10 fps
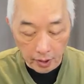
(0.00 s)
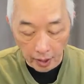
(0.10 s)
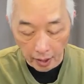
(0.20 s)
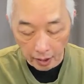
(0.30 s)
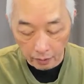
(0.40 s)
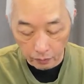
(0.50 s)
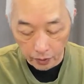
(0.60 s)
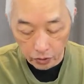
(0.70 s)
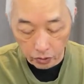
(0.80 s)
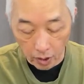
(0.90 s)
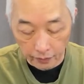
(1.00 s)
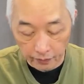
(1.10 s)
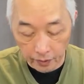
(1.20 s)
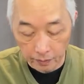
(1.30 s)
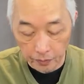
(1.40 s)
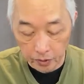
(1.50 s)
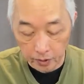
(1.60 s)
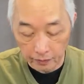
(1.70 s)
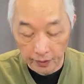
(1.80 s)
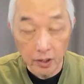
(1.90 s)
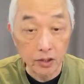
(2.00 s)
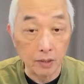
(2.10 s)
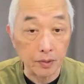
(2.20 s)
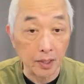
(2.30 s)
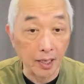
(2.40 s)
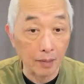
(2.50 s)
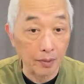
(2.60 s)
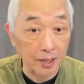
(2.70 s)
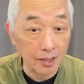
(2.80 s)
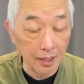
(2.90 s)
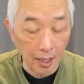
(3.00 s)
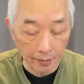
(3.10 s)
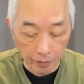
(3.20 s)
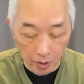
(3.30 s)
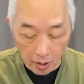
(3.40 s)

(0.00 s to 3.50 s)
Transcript: and we start from the fingertips again, but this time